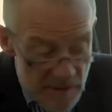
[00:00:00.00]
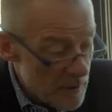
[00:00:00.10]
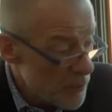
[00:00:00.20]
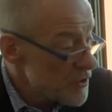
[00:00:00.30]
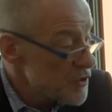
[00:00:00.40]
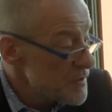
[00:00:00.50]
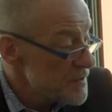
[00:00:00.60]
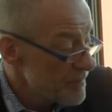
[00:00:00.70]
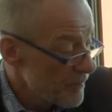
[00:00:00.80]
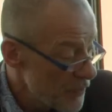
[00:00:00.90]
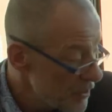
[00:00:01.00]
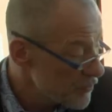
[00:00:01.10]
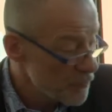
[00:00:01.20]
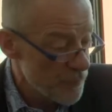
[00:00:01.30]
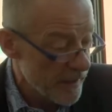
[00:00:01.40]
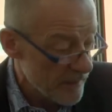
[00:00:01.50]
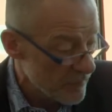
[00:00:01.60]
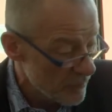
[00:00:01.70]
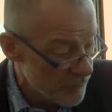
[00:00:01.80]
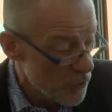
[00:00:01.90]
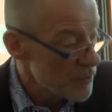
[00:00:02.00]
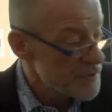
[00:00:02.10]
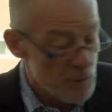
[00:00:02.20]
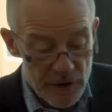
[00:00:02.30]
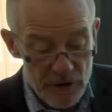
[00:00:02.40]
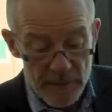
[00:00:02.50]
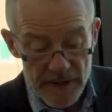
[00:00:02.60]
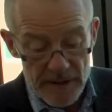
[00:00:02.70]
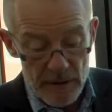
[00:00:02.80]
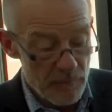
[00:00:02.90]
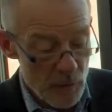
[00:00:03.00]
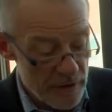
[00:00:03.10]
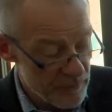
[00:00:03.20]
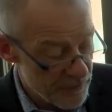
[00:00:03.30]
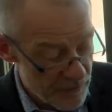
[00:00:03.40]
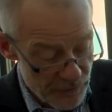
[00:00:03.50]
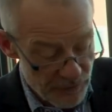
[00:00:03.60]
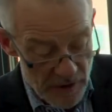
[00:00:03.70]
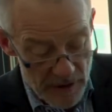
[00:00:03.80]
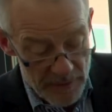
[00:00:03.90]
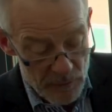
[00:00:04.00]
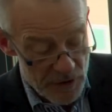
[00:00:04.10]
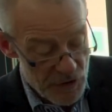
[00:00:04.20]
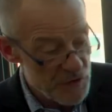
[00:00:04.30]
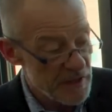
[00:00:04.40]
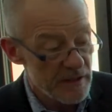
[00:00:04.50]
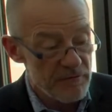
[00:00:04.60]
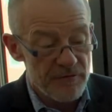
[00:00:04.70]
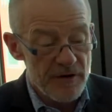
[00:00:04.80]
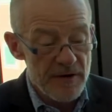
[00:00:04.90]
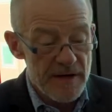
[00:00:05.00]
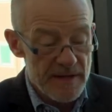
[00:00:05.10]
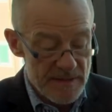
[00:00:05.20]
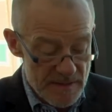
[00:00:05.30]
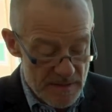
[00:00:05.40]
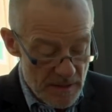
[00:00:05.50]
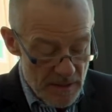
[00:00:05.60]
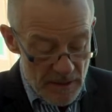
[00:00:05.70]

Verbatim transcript: are the watches. Not to forget, of course, when you buy one of those Garmin watches, you get a very nice,